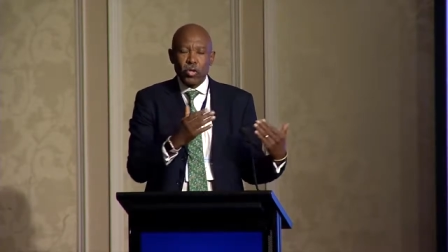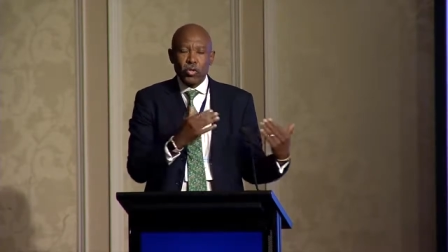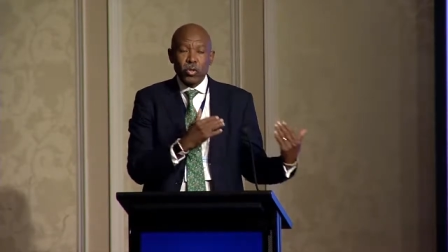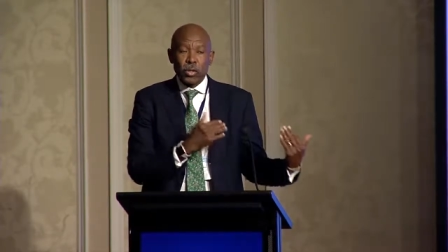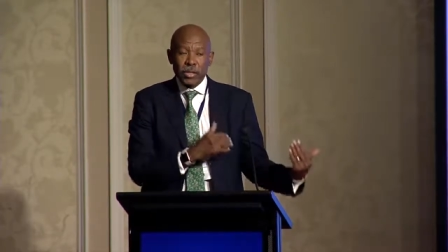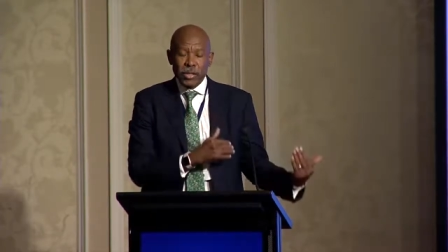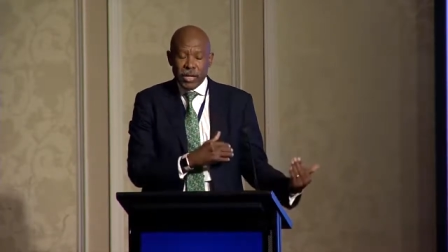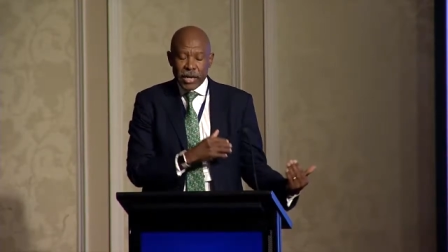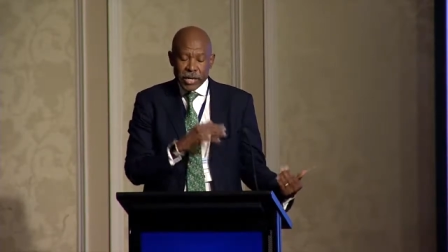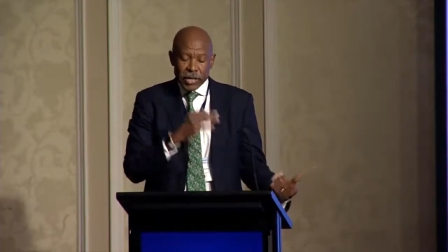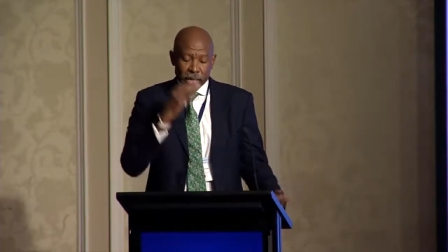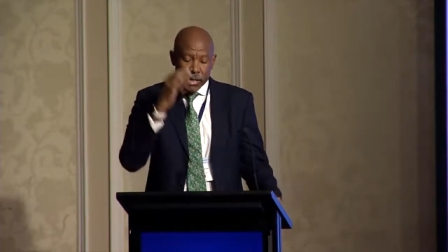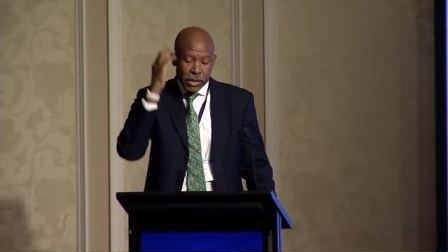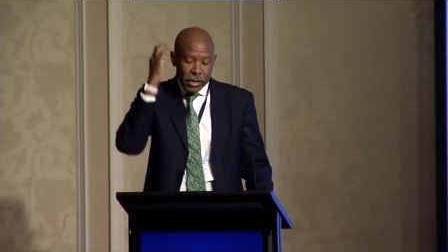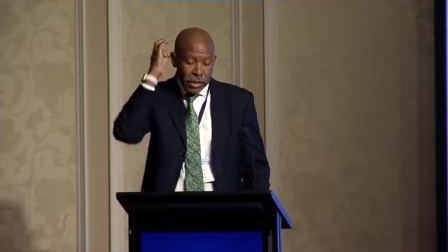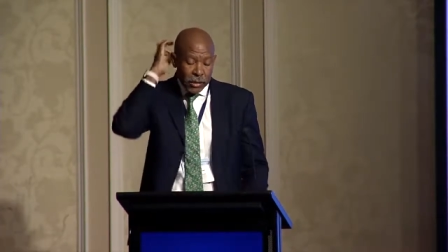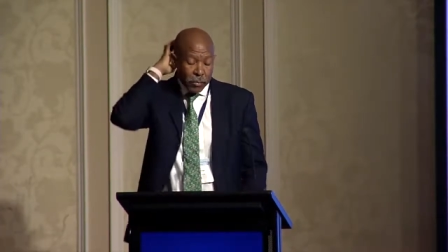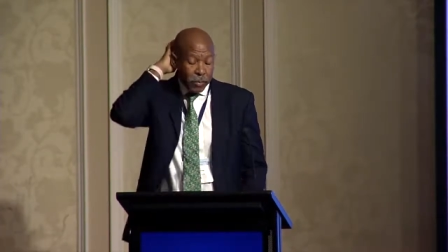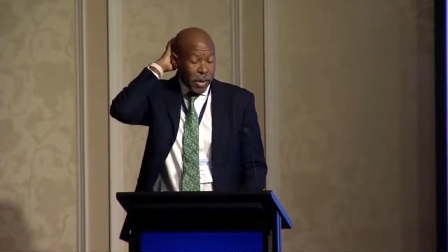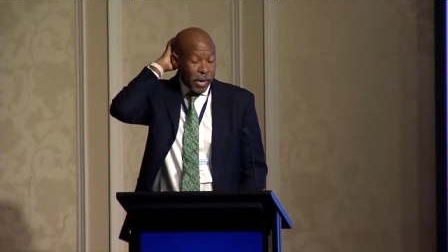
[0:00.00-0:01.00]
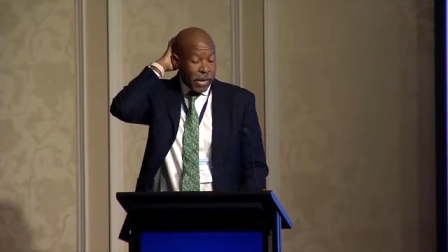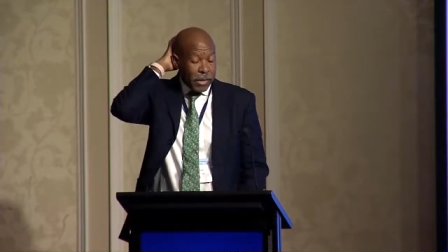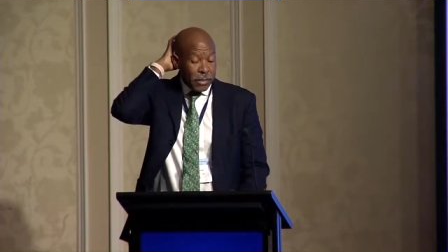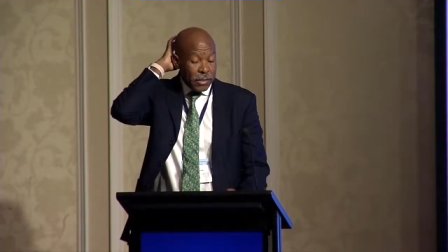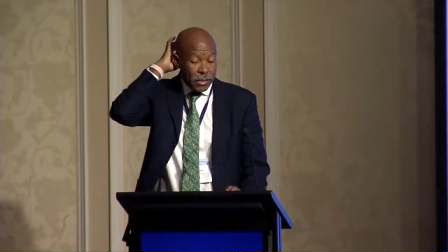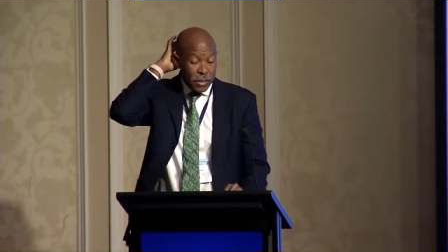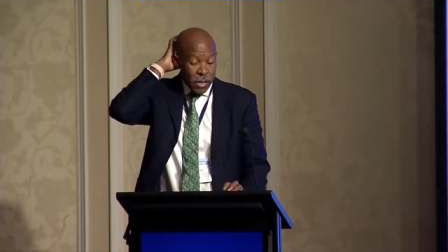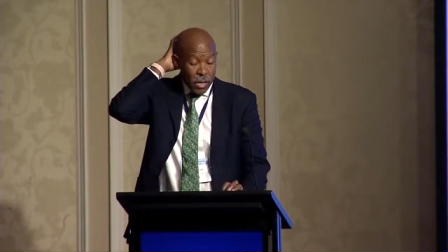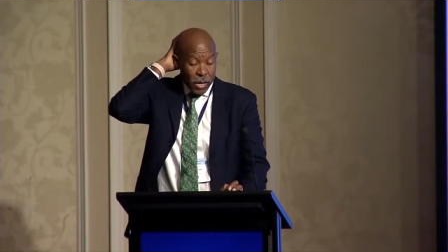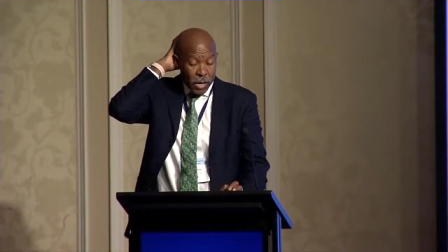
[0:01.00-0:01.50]
So striking that
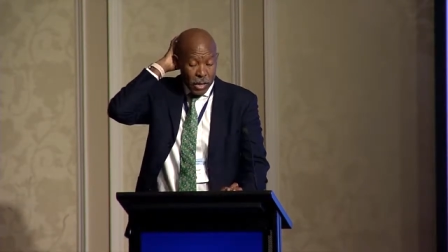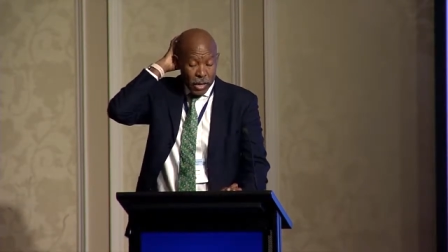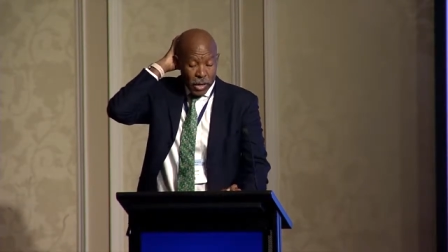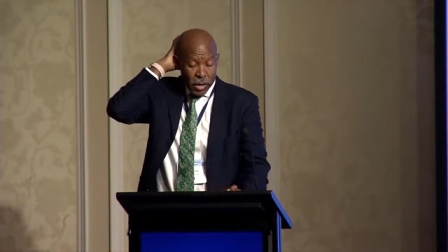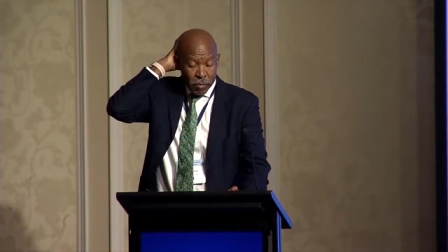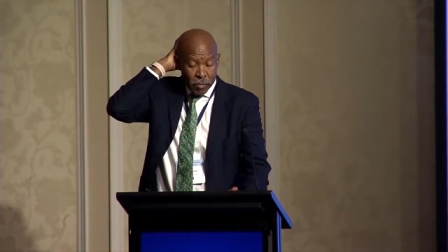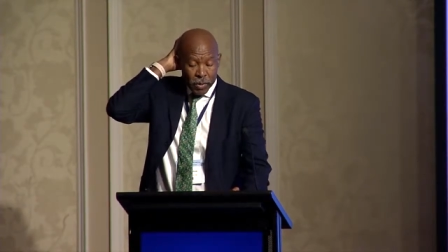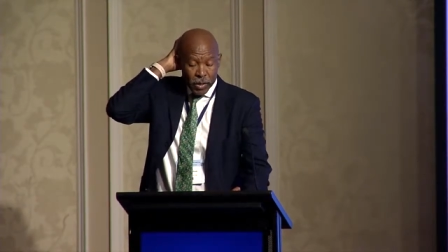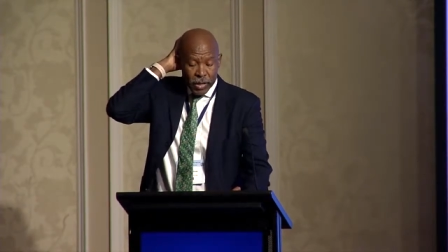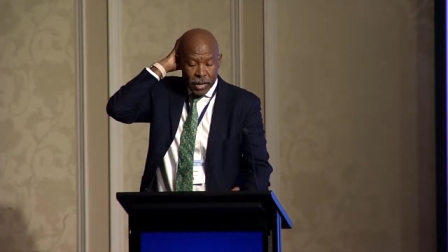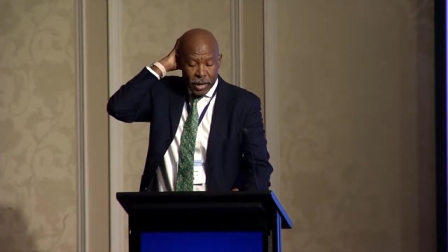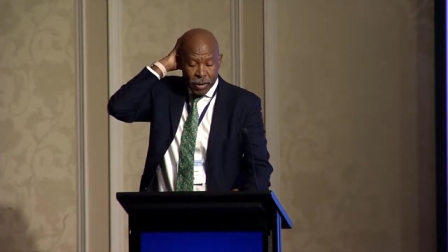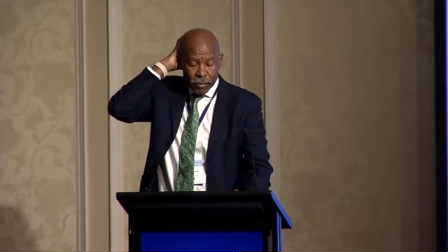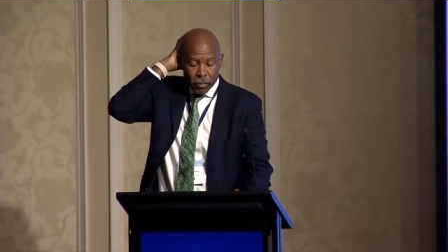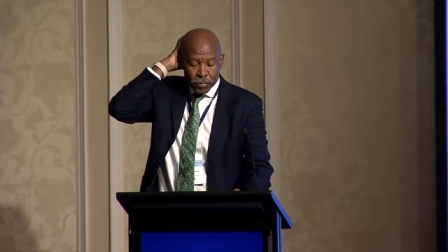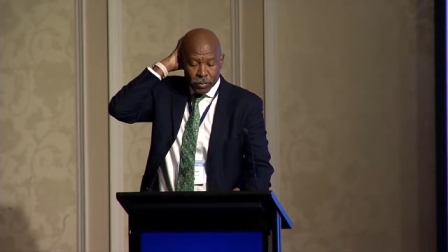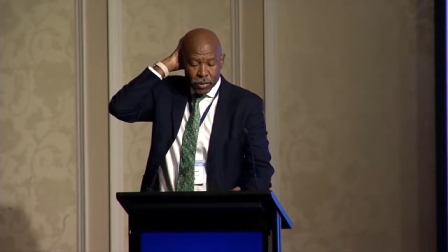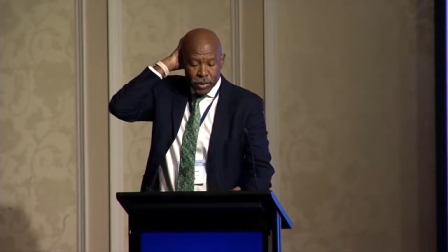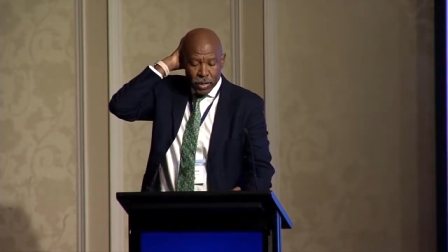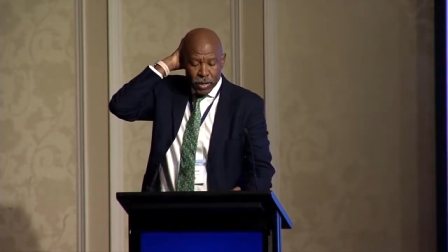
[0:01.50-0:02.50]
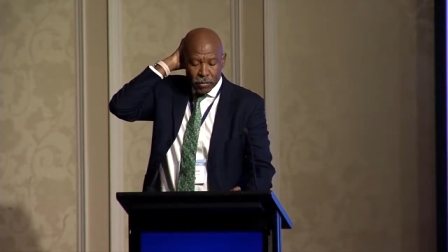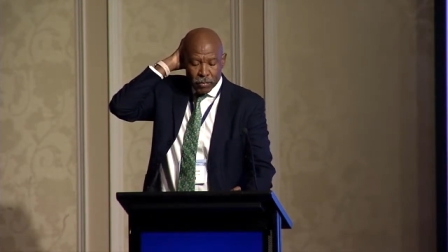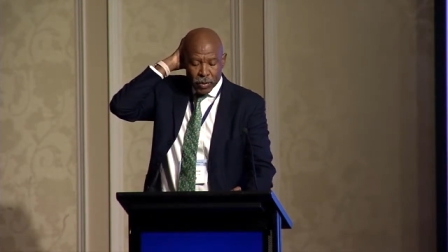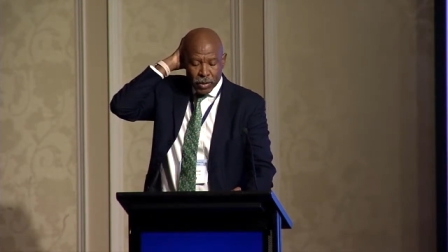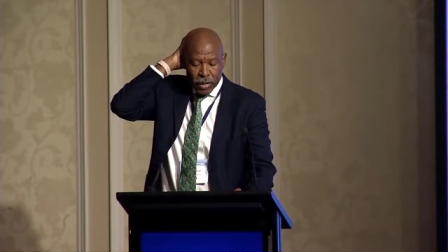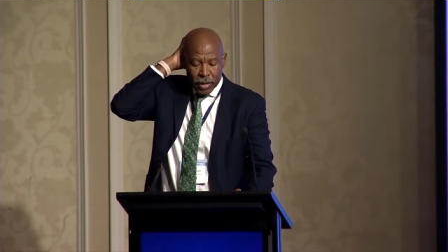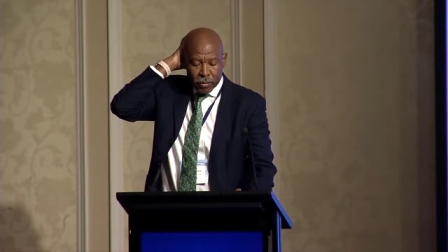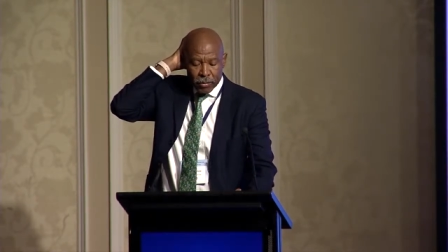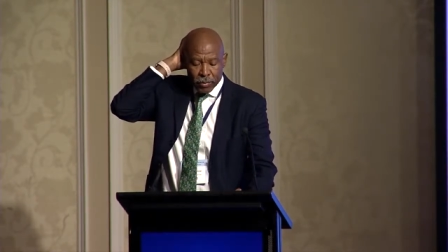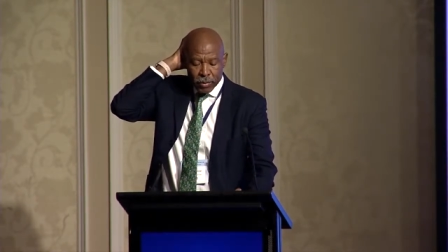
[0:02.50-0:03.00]
balance uh, becomes, uh,
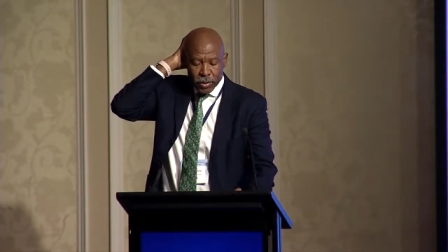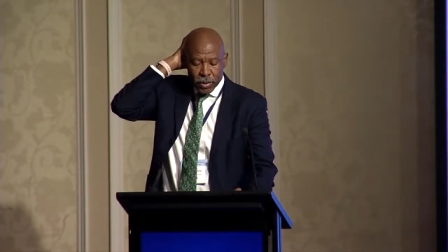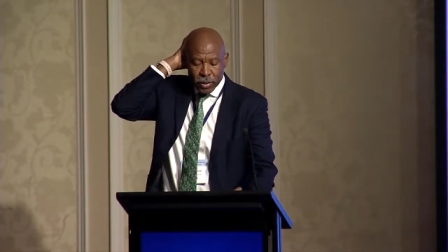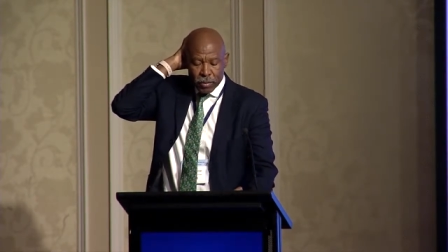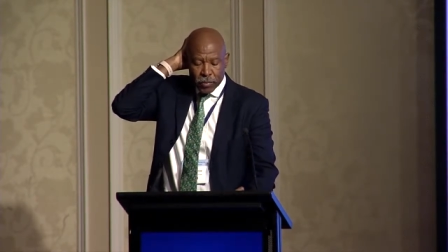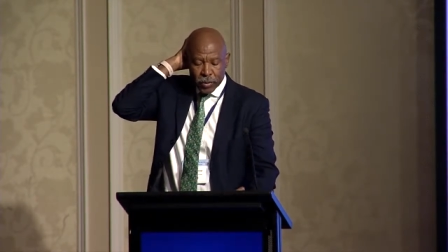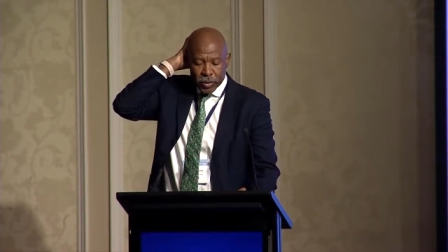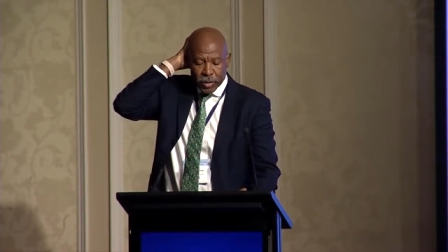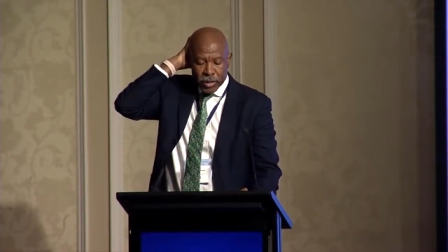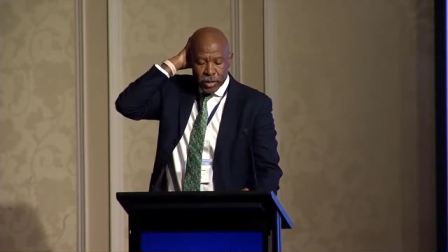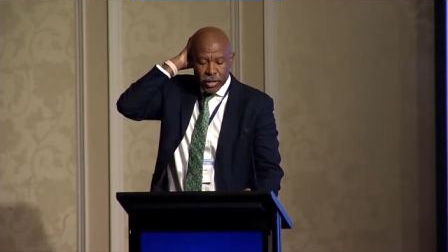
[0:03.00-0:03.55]
becomes an important.